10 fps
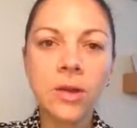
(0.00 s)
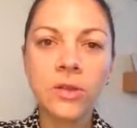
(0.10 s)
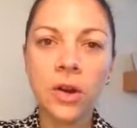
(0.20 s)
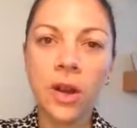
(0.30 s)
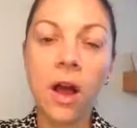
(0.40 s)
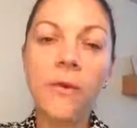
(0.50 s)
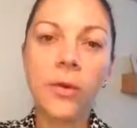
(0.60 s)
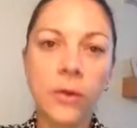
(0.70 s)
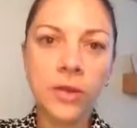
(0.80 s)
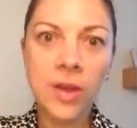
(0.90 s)
starting off
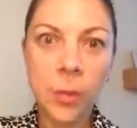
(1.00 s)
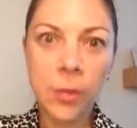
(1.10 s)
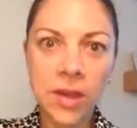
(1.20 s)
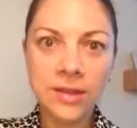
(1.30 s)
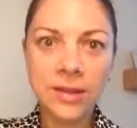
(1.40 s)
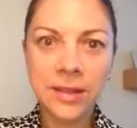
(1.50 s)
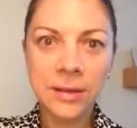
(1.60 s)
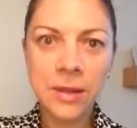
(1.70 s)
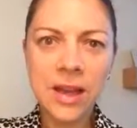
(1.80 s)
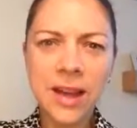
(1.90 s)
the first couple weeks is going
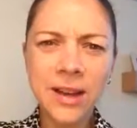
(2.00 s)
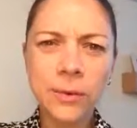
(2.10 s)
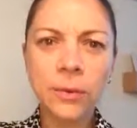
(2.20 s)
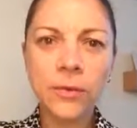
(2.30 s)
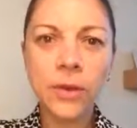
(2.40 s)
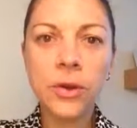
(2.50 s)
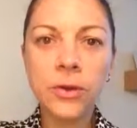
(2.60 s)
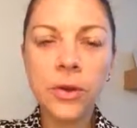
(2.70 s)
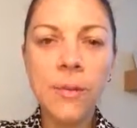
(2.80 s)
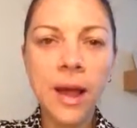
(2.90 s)
to be kind of a review.
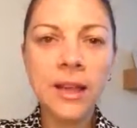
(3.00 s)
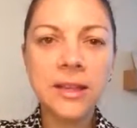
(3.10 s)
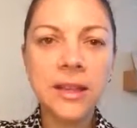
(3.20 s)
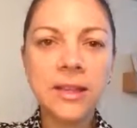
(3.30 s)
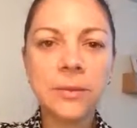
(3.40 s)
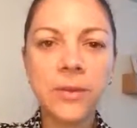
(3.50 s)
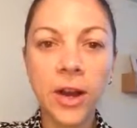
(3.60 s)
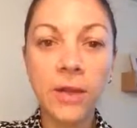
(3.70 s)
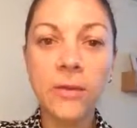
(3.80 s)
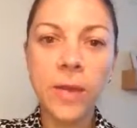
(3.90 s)
You might see some
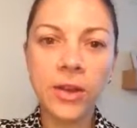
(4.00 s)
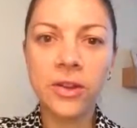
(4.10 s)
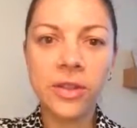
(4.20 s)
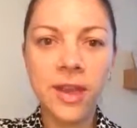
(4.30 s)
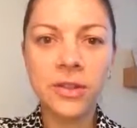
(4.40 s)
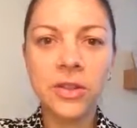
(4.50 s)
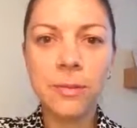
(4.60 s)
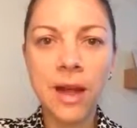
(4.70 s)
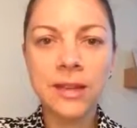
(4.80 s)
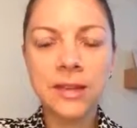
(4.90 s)
very familiar things. You
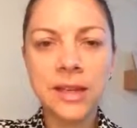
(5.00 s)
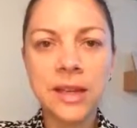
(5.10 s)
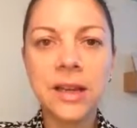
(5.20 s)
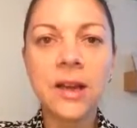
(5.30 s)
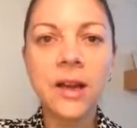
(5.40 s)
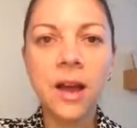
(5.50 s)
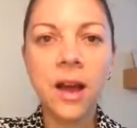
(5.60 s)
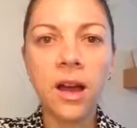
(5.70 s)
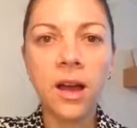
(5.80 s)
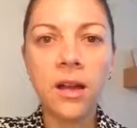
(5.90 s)
might see
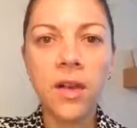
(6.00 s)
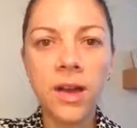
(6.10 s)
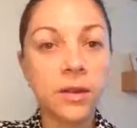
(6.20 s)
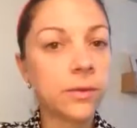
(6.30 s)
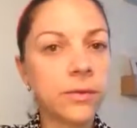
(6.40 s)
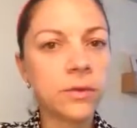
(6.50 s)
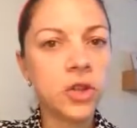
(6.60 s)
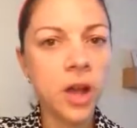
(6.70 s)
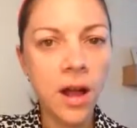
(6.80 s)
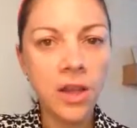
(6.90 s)
a lot of
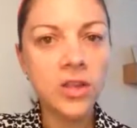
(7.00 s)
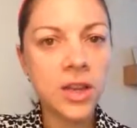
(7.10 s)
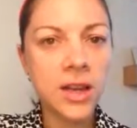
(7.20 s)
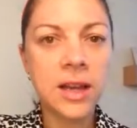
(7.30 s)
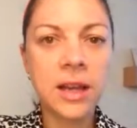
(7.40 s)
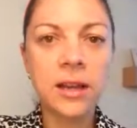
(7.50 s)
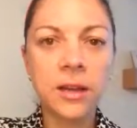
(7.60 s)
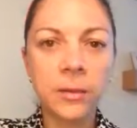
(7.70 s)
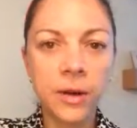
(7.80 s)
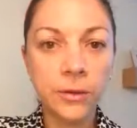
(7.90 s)
geology and a
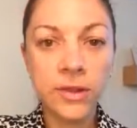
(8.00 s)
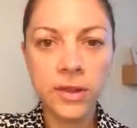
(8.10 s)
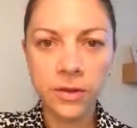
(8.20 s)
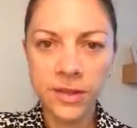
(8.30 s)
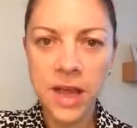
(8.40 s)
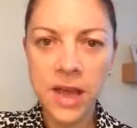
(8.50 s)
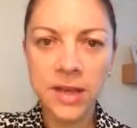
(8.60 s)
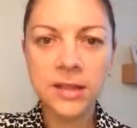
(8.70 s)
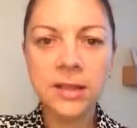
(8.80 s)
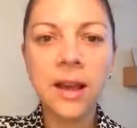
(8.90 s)
little bit of physical
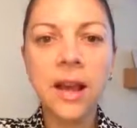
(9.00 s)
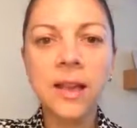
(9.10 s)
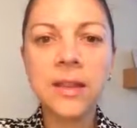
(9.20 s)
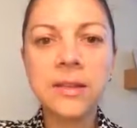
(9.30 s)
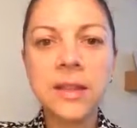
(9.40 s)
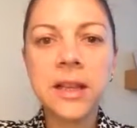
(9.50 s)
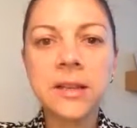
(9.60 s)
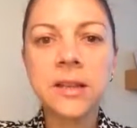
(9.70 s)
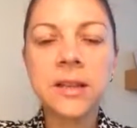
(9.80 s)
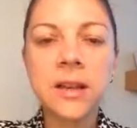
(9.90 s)
science, and these
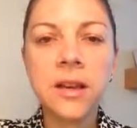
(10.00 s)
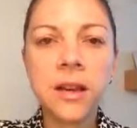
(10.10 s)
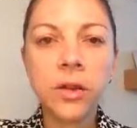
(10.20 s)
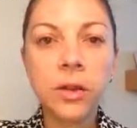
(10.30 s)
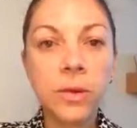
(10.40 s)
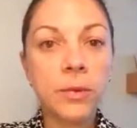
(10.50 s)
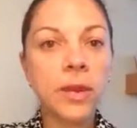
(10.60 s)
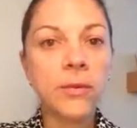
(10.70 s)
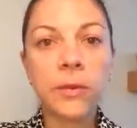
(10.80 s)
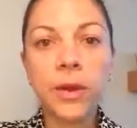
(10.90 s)
things could be
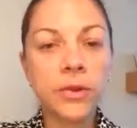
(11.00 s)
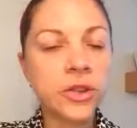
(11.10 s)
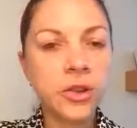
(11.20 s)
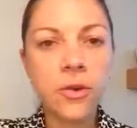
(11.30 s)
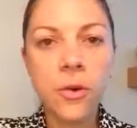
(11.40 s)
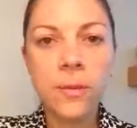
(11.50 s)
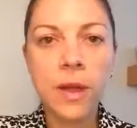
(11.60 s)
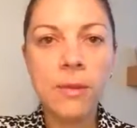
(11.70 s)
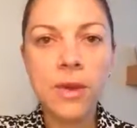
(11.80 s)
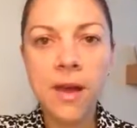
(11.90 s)
really familiar to you, or
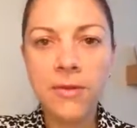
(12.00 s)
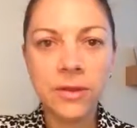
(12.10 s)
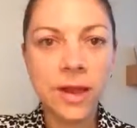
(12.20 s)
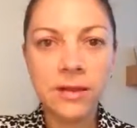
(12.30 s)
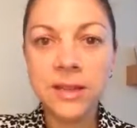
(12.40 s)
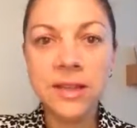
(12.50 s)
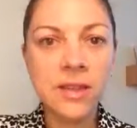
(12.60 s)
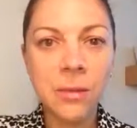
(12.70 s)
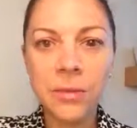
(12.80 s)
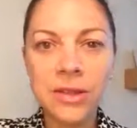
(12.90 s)
maybe you have not seen
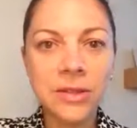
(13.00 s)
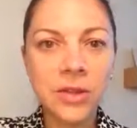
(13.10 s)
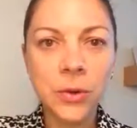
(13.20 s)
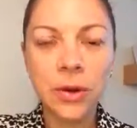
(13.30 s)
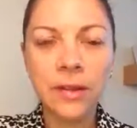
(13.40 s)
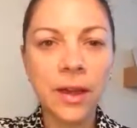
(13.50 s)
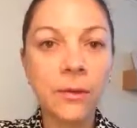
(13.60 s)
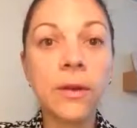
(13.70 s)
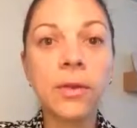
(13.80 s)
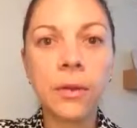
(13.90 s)
them since you were in
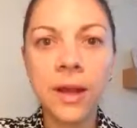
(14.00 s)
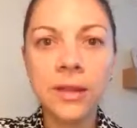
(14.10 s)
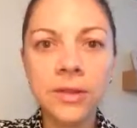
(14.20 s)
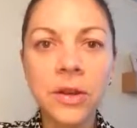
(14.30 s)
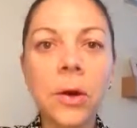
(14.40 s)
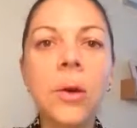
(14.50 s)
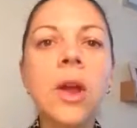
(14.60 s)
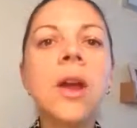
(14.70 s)
like fifth grade. So